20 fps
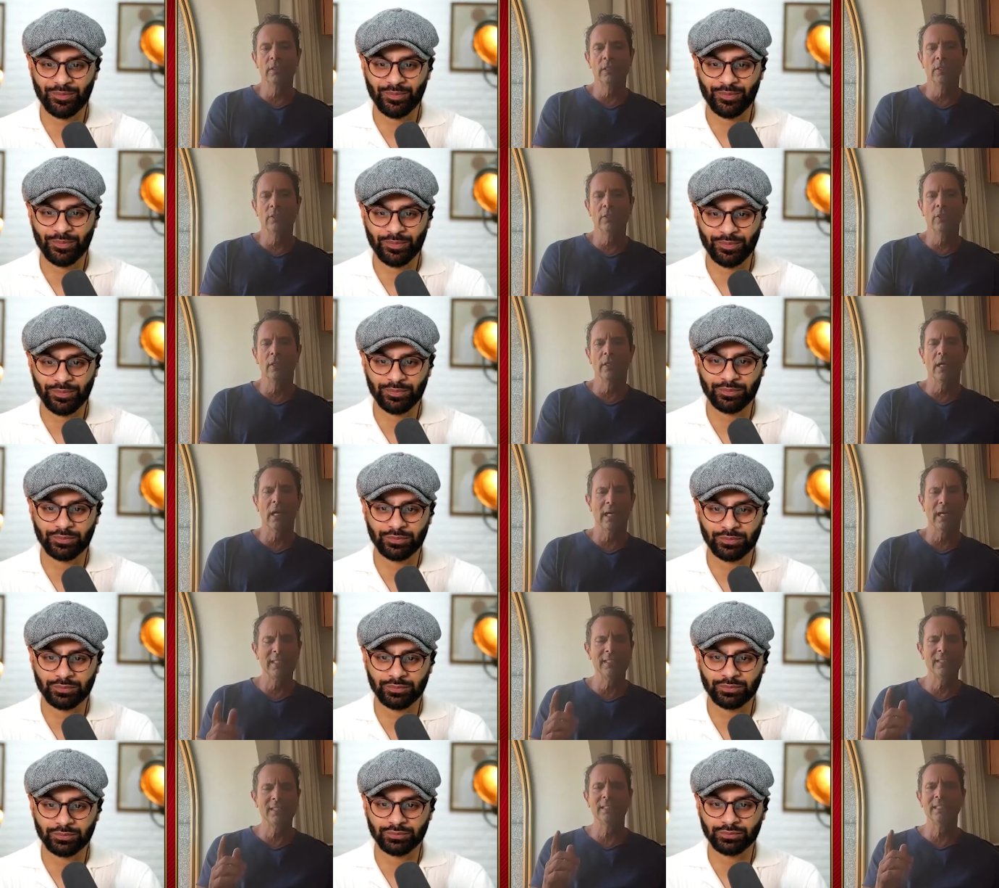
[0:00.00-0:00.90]
Speaker 1: and you go like
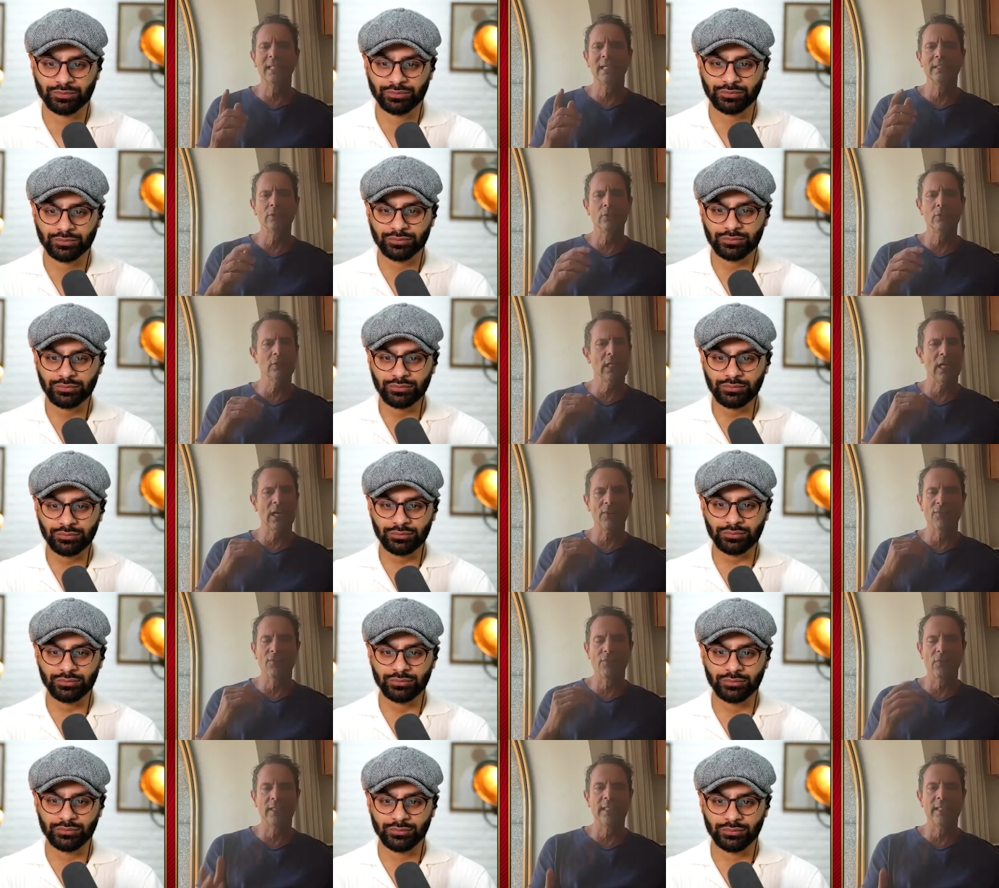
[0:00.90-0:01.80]
i did that you'll kind
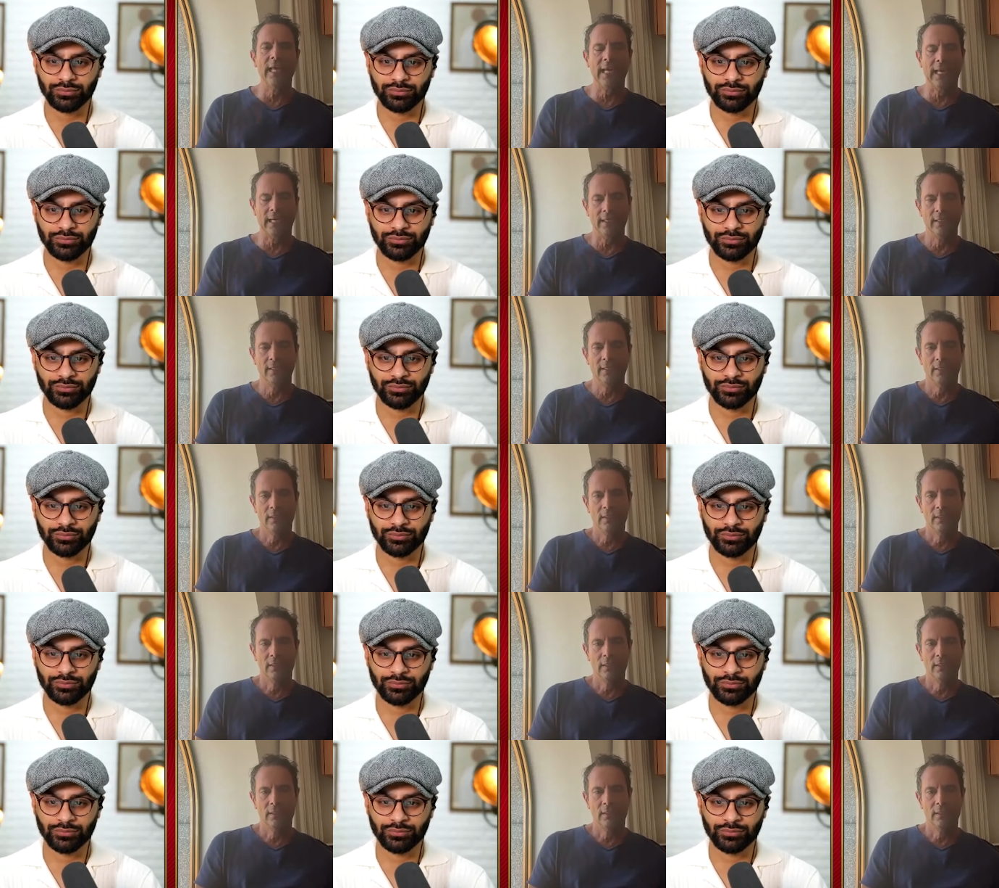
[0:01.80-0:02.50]
of forget